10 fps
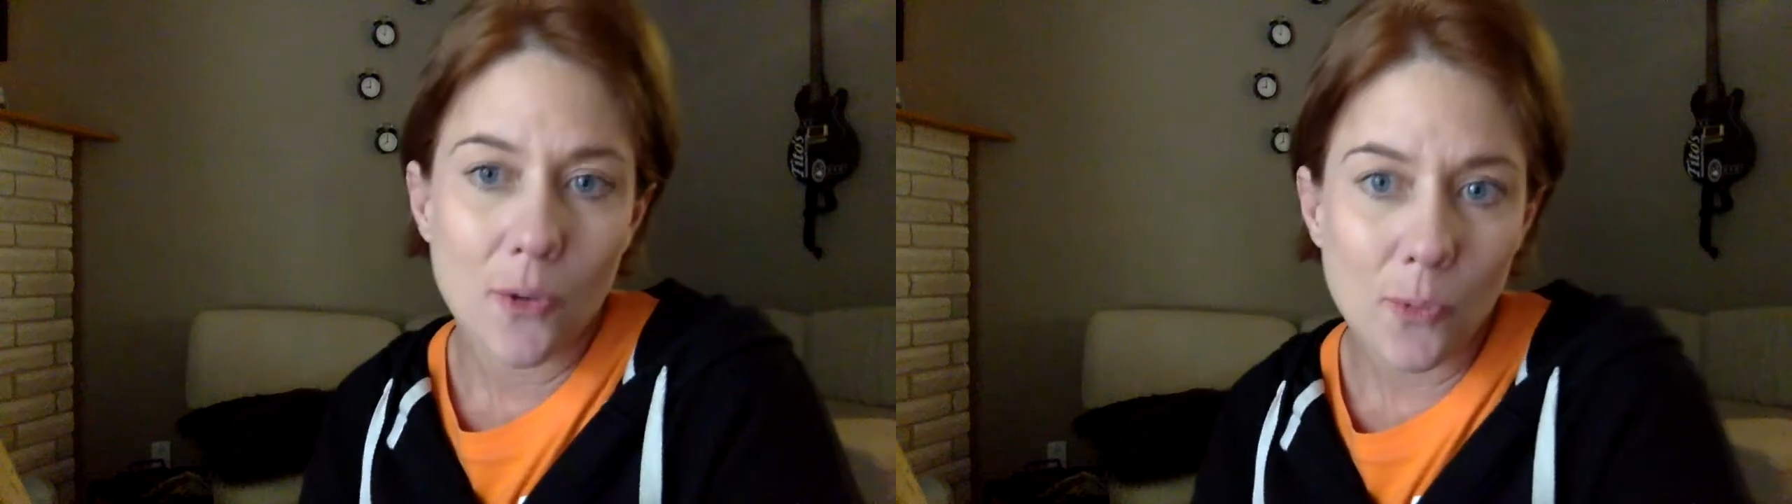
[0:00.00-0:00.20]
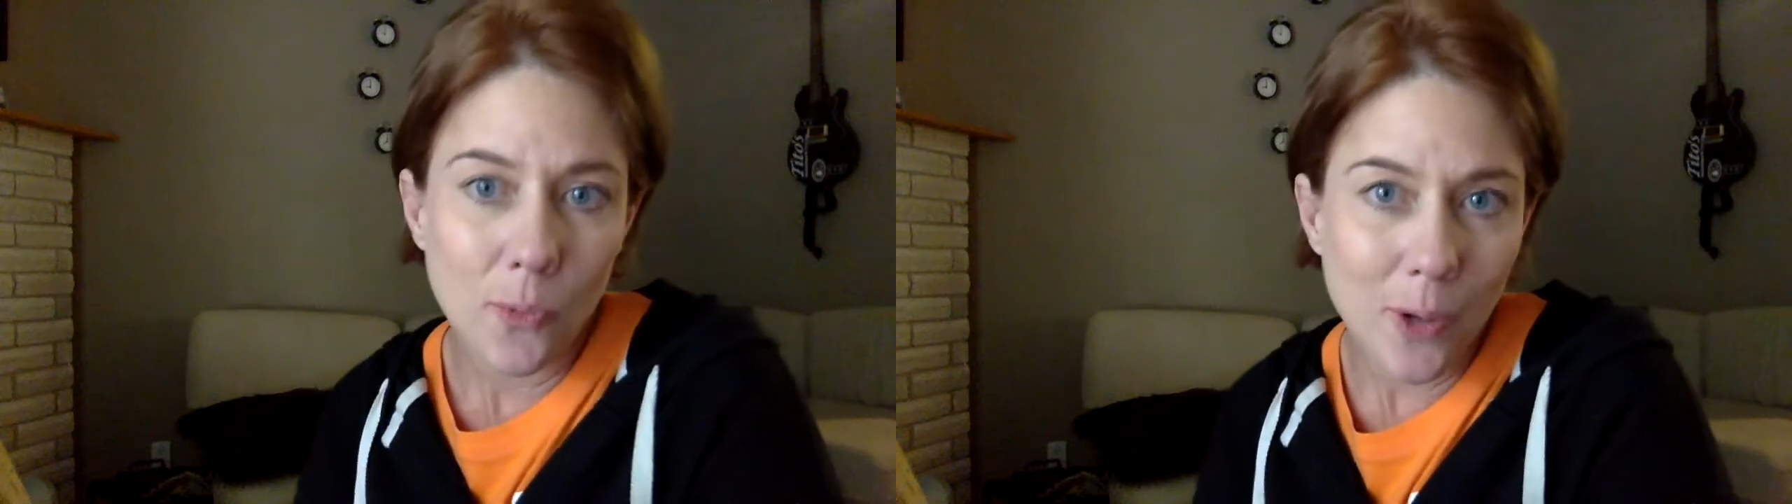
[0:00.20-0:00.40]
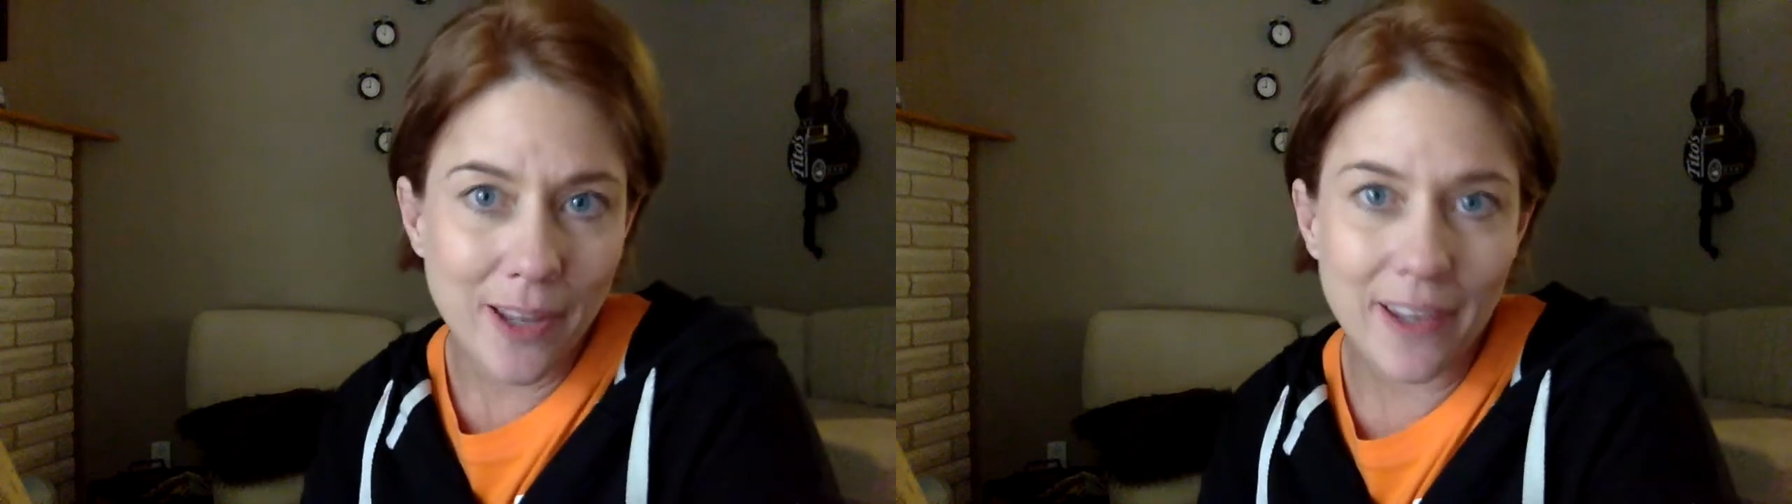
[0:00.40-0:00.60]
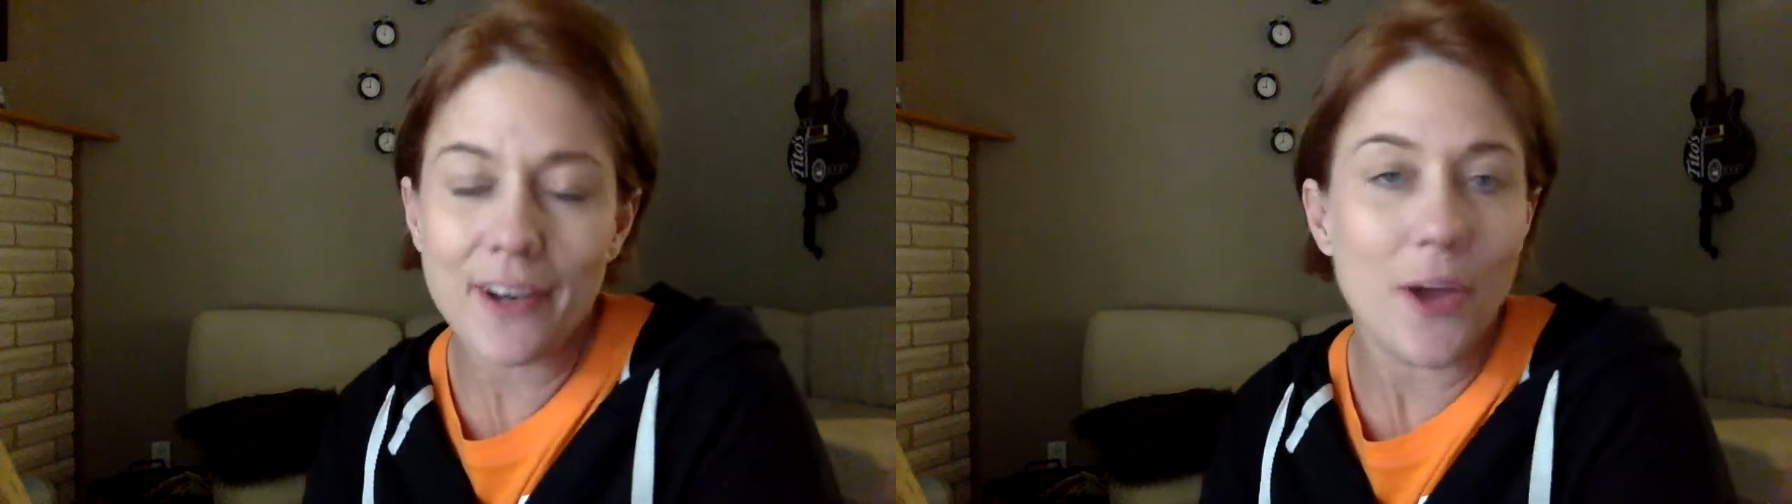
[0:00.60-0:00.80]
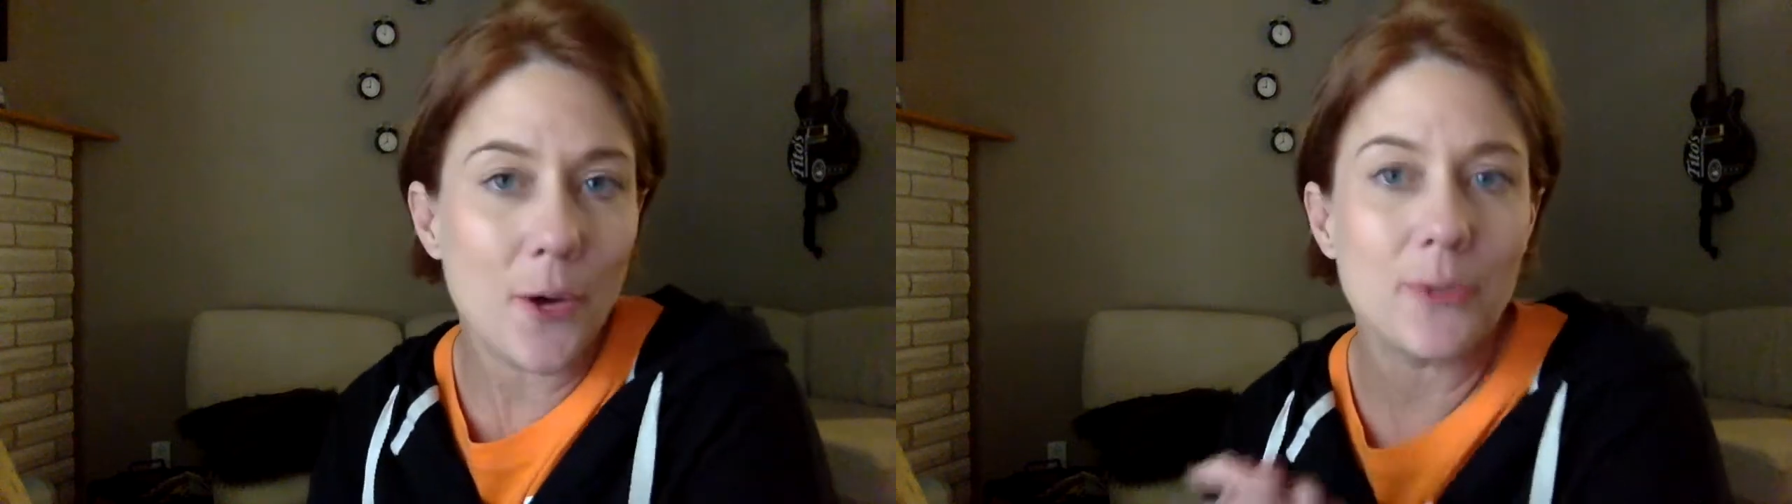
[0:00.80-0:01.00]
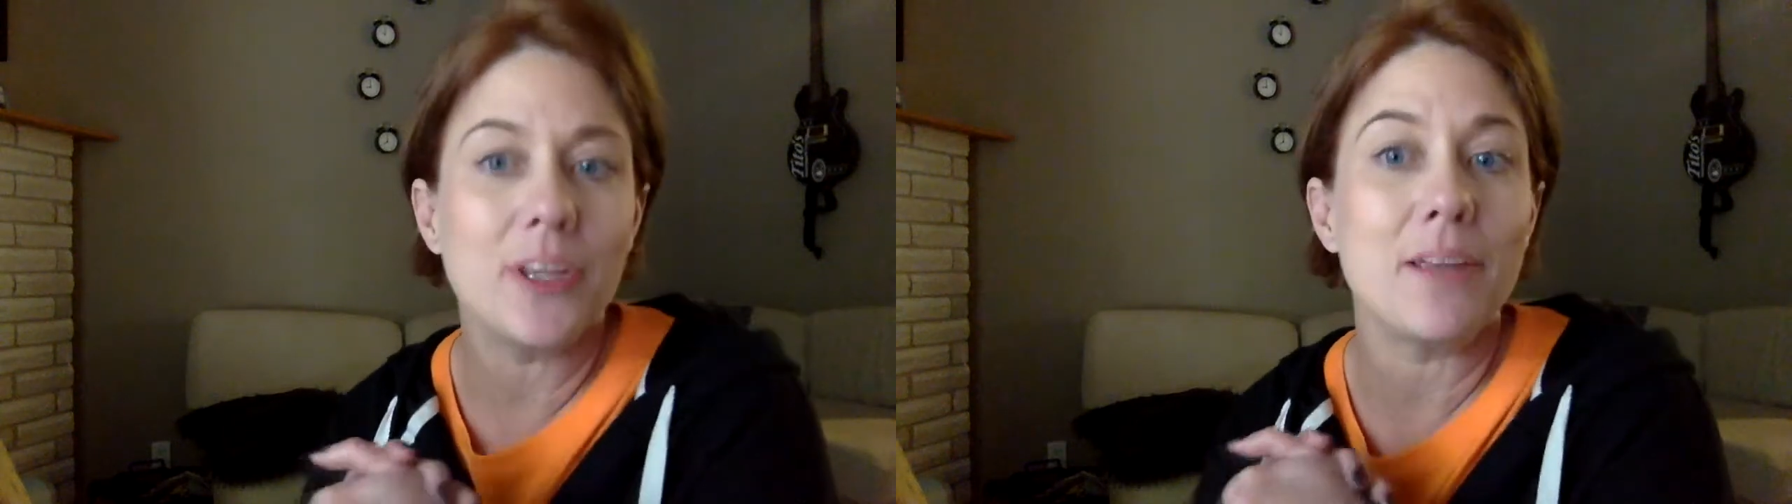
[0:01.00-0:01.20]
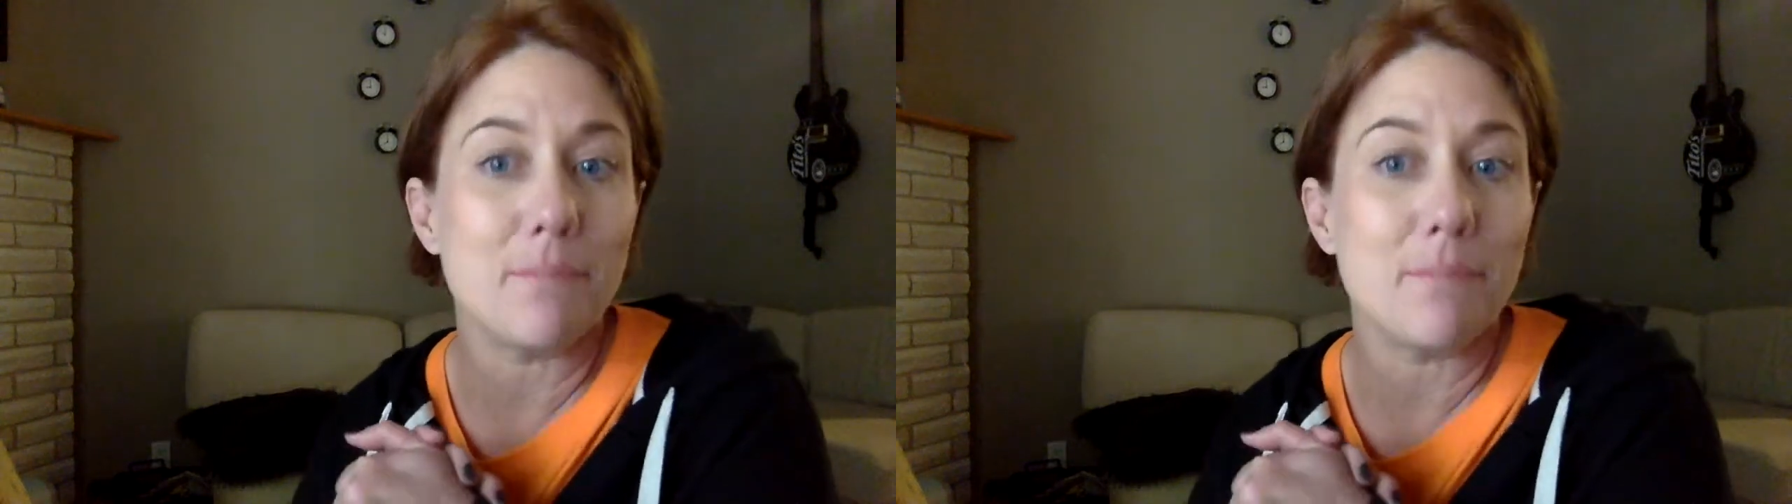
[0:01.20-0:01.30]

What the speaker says: We can only